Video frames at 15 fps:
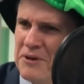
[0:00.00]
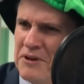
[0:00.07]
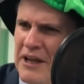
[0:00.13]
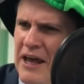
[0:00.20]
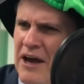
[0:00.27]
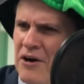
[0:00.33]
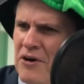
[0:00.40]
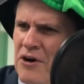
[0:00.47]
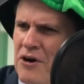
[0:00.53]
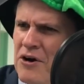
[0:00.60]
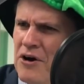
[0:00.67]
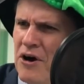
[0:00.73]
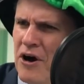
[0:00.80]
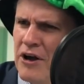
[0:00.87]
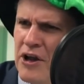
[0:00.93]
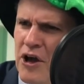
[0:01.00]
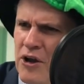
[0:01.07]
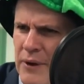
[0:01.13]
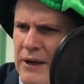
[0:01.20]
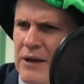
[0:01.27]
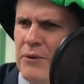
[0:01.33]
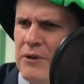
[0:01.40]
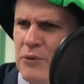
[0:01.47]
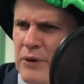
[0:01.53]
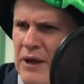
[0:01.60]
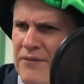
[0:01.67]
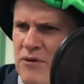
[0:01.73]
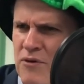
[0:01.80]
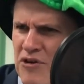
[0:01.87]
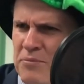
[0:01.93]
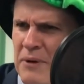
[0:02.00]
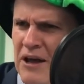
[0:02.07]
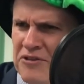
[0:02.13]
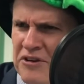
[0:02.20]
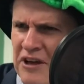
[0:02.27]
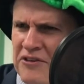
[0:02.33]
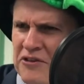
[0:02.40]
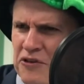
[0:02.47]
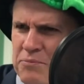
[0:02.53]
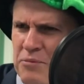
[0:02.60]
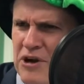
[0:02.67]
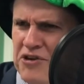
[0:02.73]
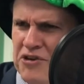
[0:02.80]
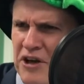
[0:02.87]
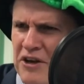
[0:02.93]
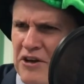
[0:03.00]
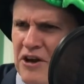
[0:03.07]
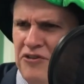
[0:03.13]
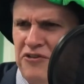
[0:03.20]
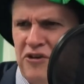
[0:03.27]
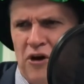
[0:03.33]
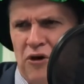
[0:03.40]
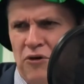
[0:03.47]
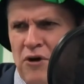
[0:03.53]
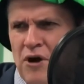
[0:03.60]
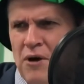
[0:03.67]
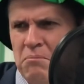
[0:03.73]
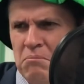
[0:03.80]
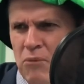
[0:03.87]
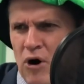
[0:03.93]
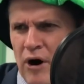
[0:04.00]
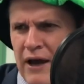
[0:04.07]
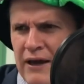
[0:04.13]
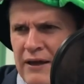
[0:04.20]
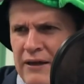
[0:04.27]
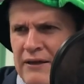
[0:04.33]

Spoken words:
Now, I don't know anyone that would have their resume as an Excel spreadsheet, and so my